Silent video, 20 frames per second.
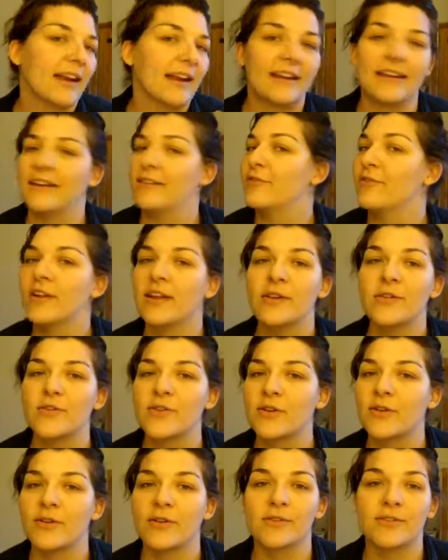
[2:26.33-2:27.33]
I didn't write
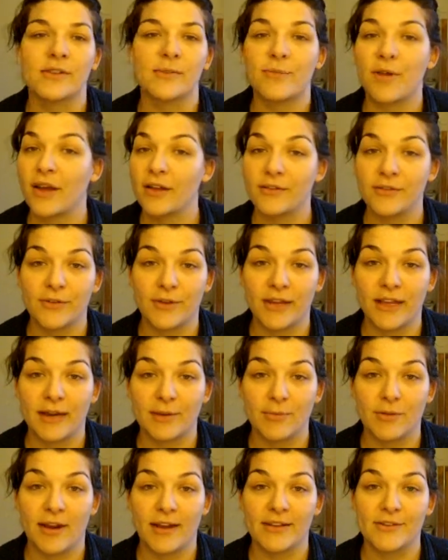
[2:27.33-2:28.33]
show notes. I'm not doing any
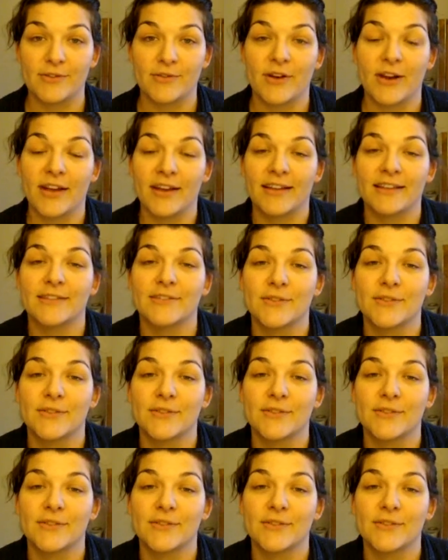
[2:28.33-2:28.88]
prize drawing.